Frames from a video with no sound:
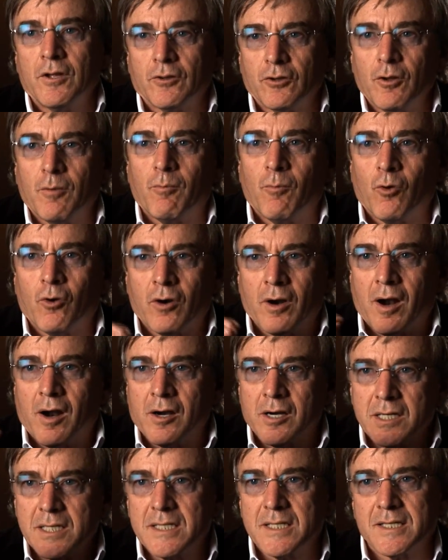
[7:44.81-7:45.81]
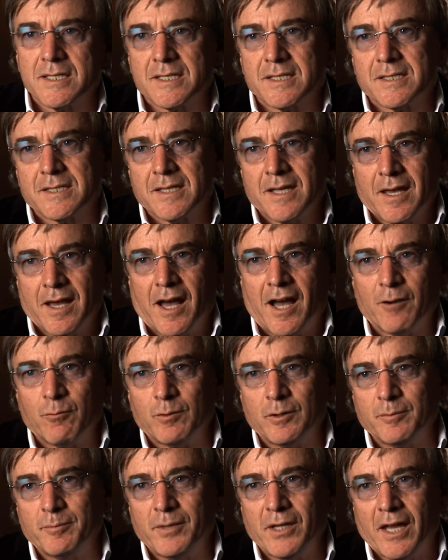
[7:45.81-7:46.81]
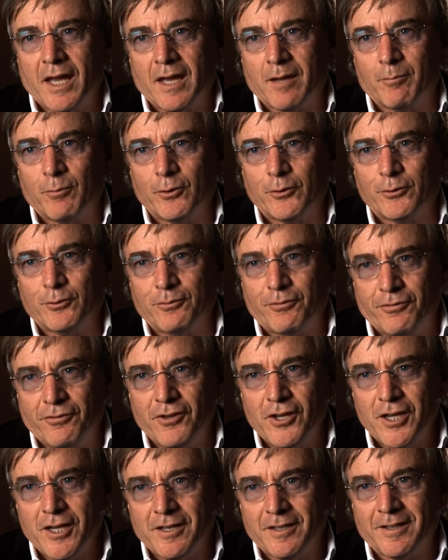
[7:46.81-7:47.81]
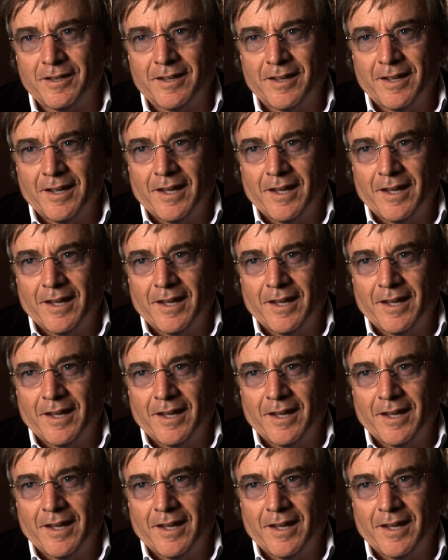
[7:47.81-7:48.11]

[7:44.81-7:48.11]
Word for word: the more artists I will be able to feed.